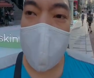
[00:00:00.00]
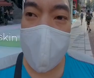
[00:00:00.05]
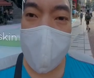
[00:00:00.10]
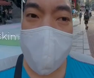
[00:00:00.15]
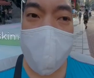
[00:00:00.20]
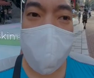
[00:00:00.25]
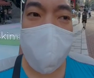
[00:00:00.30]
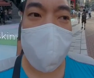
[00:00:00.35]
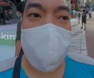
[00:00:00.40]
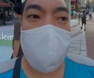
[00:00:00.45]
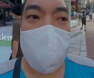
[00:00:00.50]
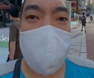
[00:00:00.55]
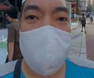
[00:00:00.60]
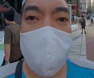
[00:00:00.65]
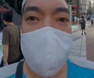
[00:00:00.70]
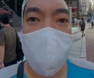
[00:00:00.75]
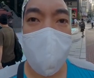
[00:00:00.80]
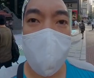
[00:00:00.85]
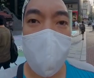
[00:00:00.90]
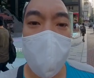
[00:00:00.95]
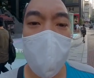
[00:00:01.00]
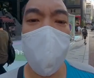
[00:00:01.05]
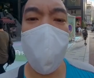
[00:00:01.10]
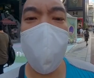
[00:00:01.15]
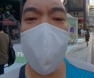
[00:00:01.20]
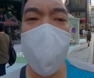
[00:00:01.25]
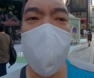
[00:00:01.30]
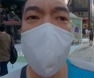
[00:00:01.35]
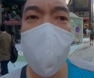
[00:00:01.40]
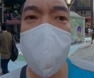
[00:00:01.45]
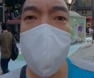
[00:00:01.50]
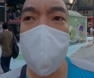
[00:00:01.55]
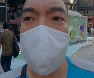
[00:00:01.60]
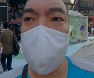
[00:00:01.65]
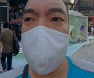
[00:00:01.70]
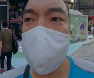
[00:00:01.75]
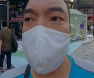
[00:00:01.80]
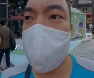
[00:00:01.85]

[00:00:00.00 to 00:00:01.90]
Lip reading: hate it. Fix it.